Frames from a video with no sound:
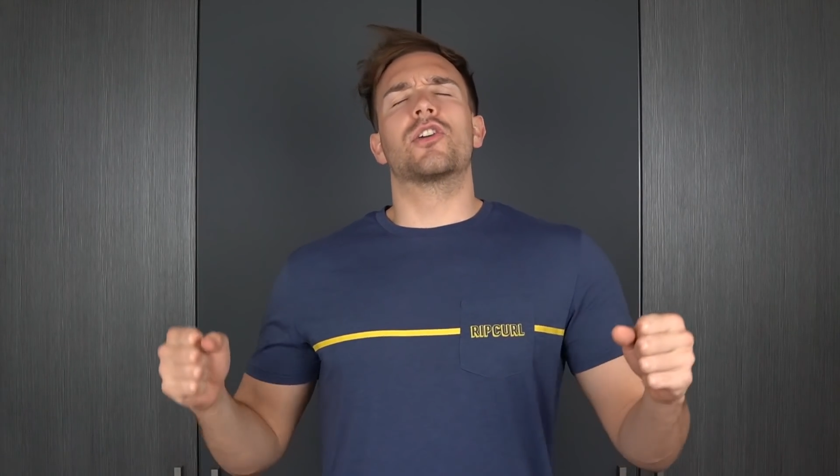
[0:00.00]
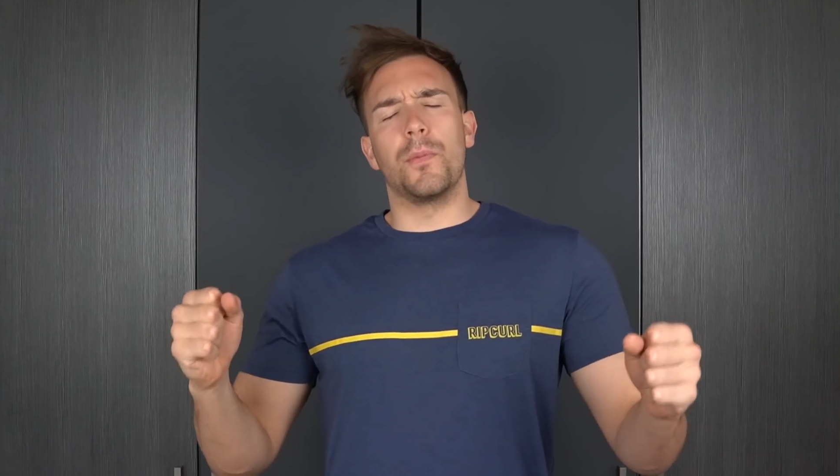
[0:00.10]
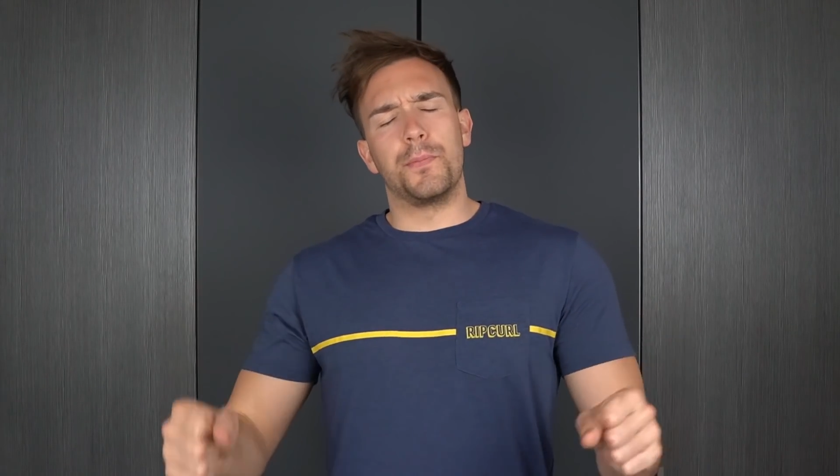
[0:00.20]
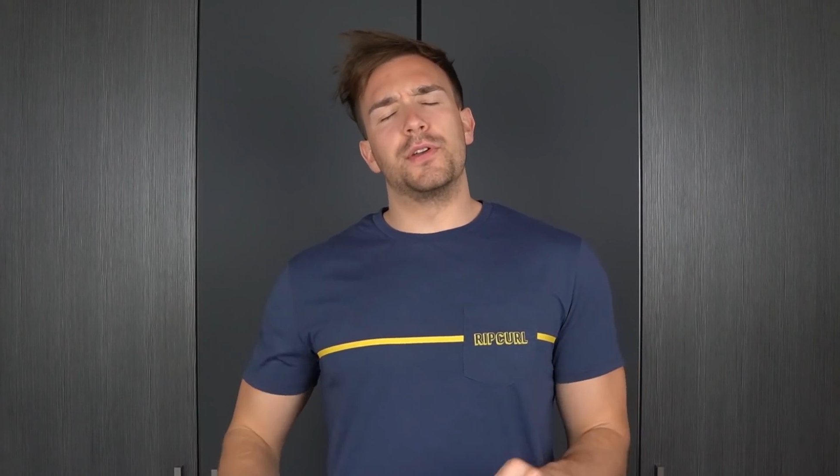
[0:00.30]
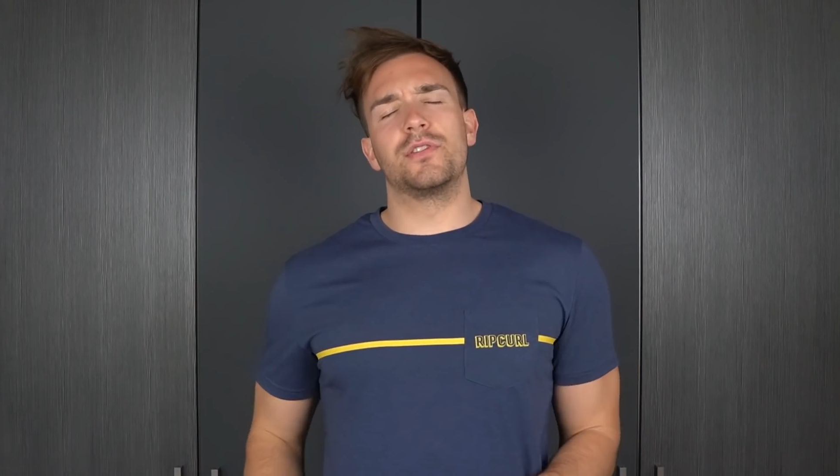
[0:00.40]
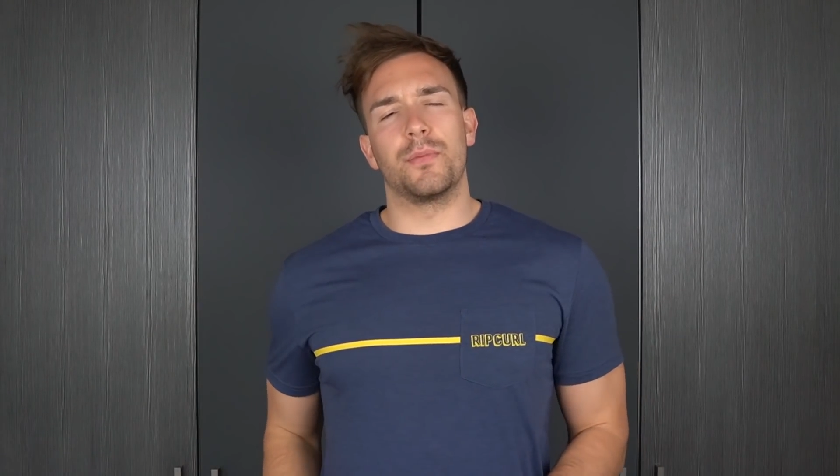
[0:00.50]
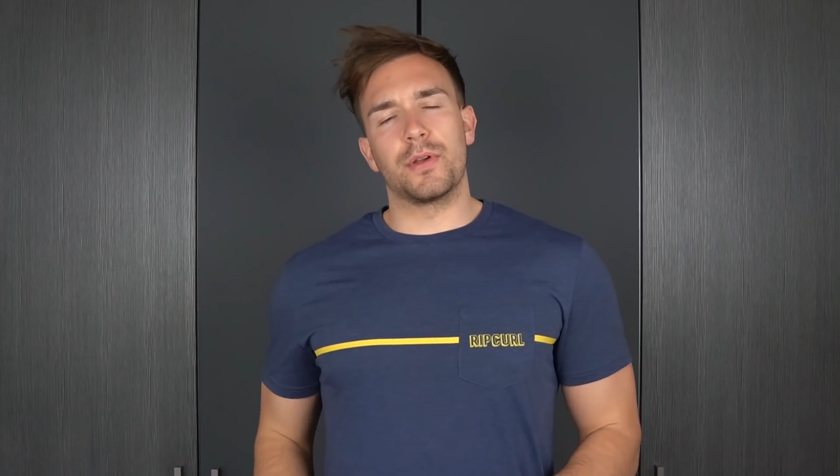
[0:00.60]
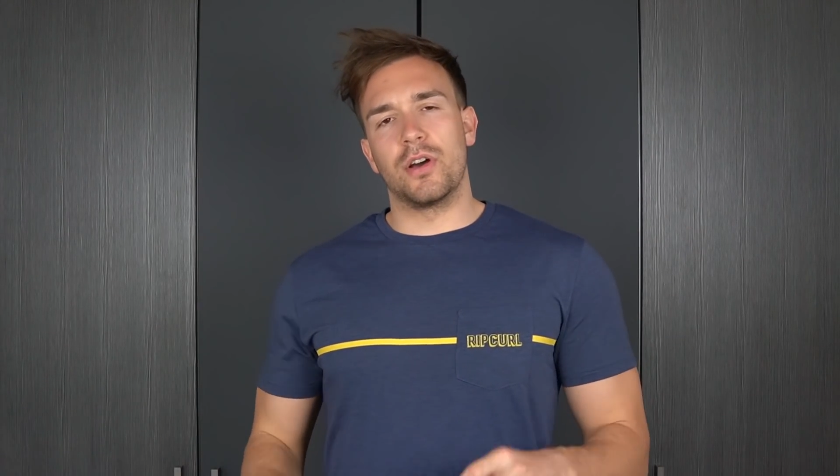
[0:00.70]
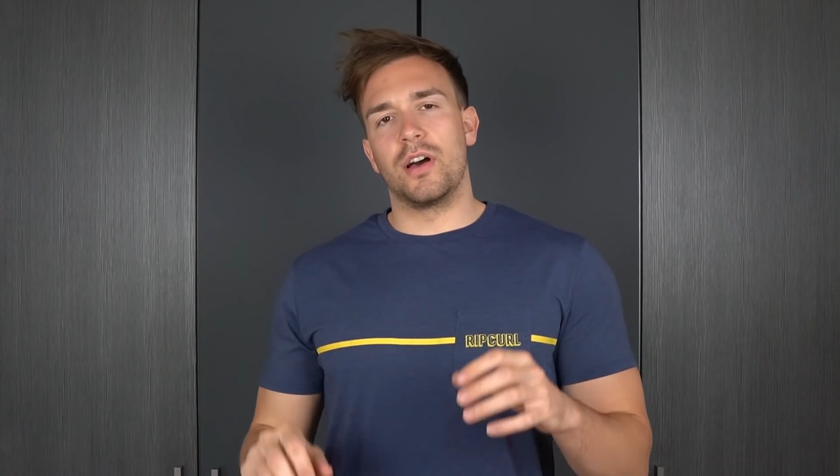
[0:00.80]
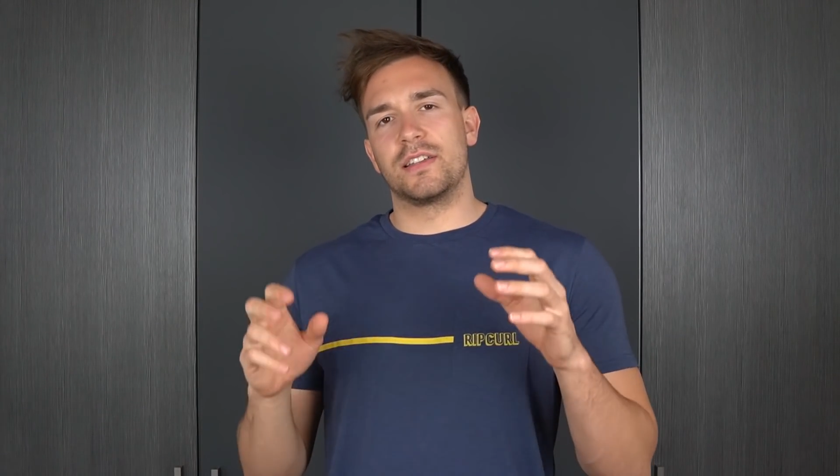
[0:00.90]
computer
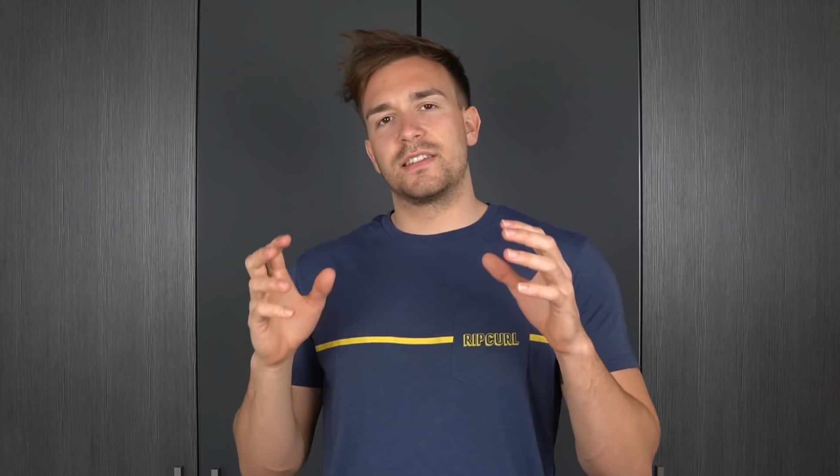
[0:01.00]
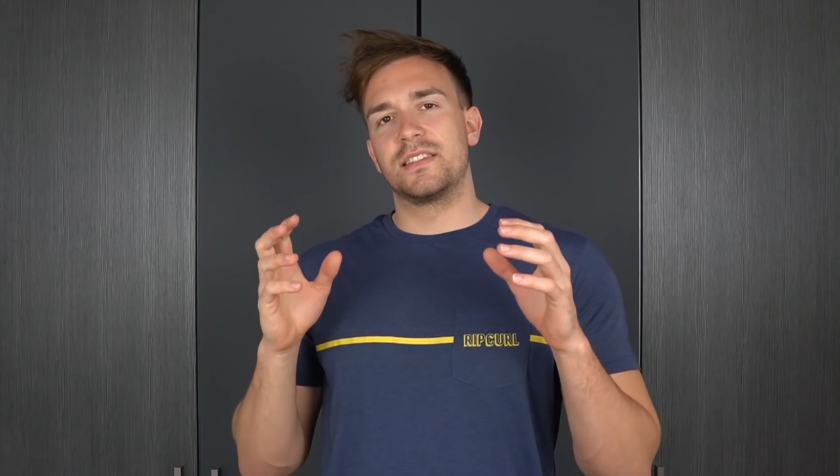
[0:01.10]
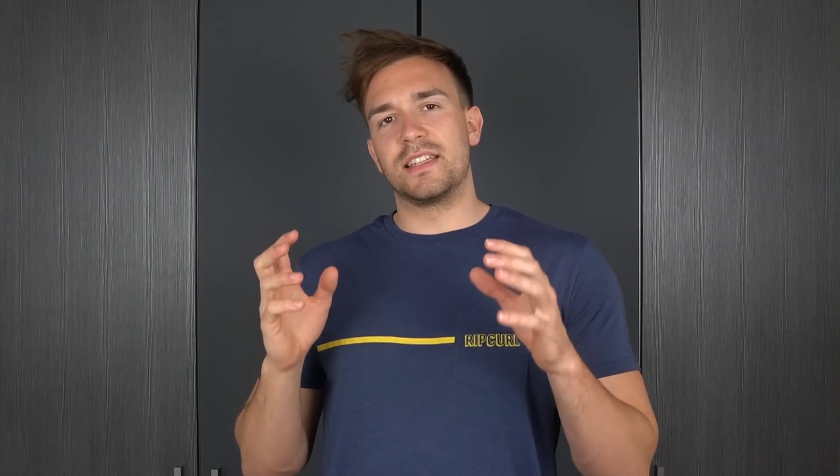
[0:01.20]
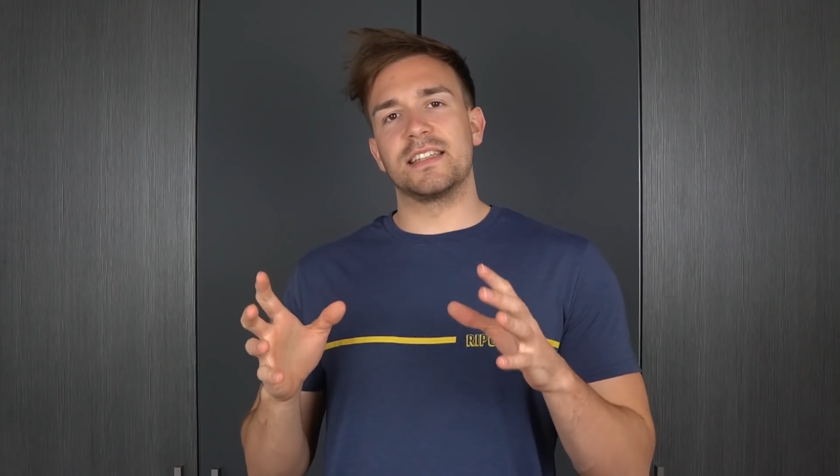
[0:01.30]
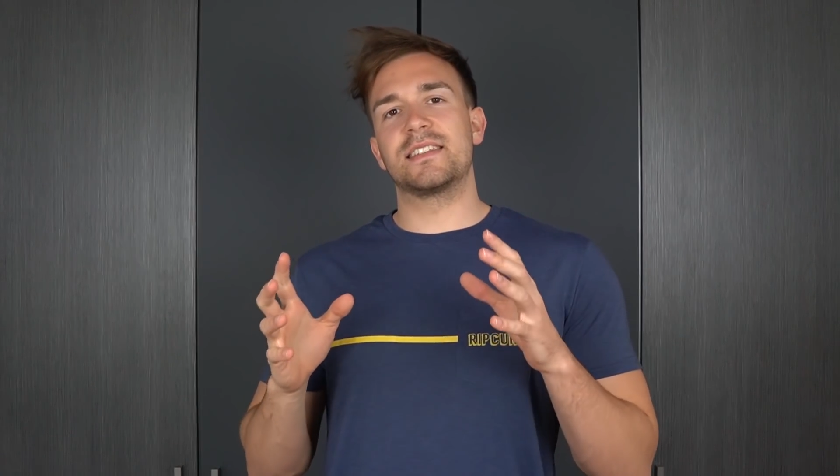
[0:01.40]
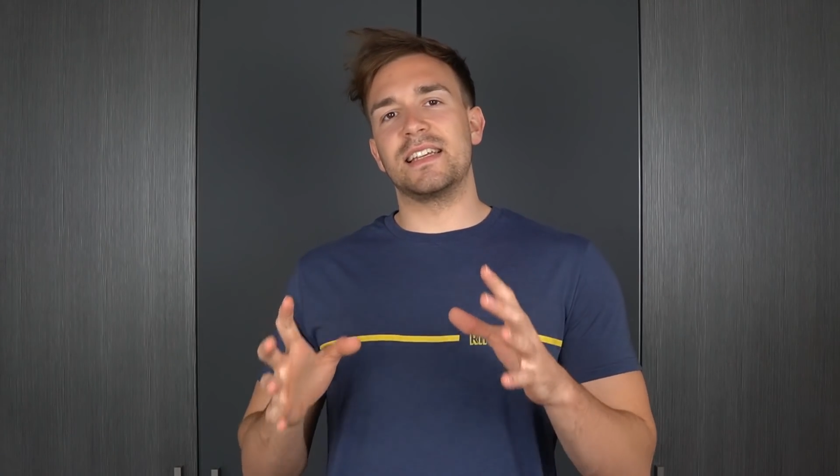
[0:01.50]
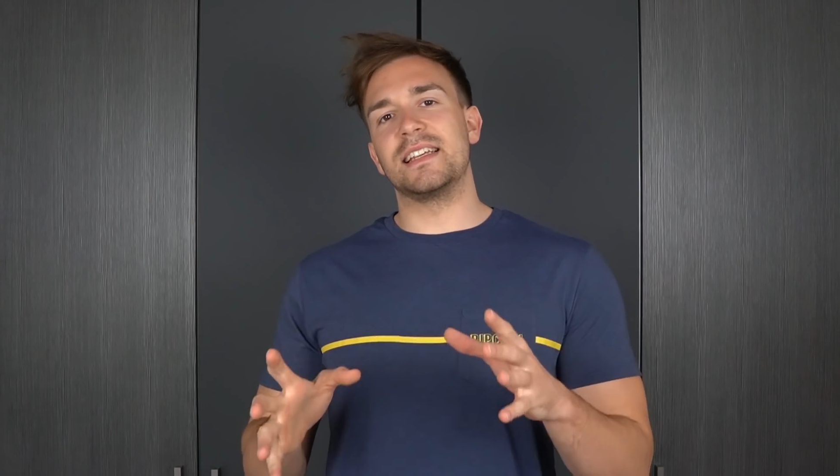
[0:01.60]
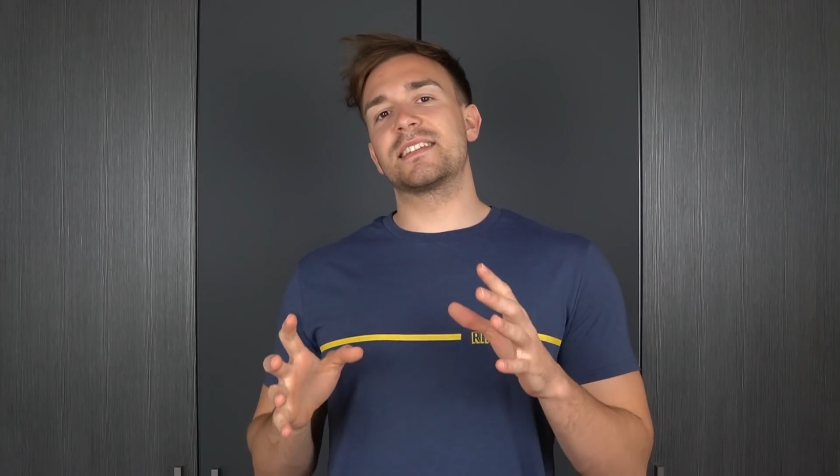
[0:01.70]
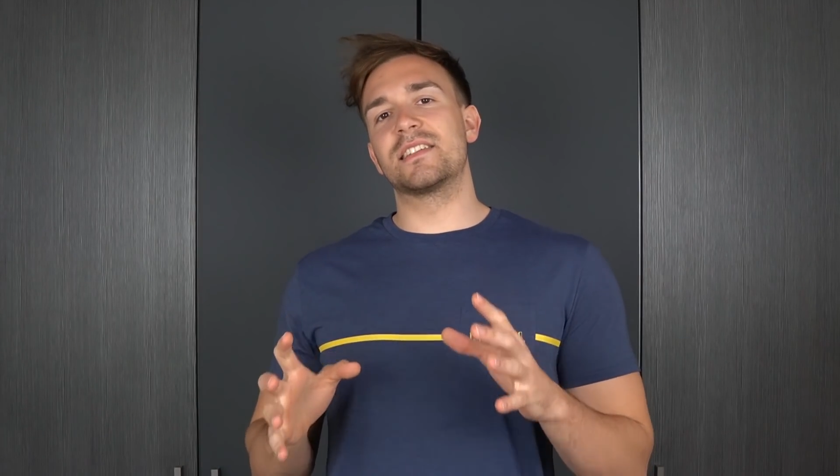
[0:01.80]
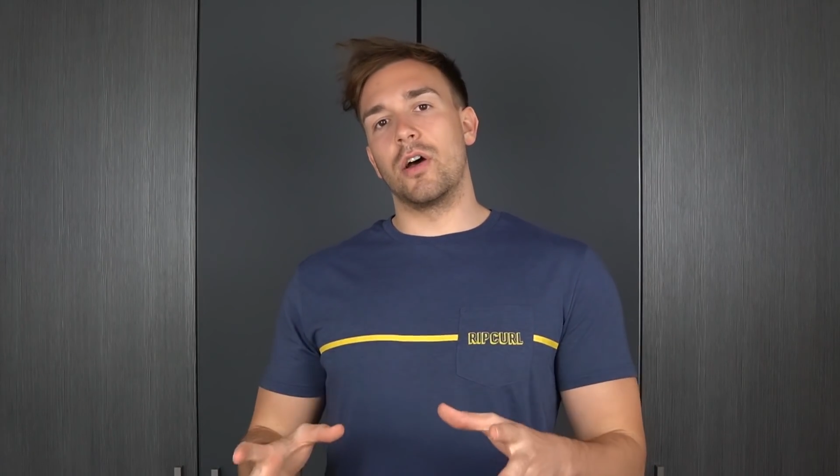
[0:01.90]
because this is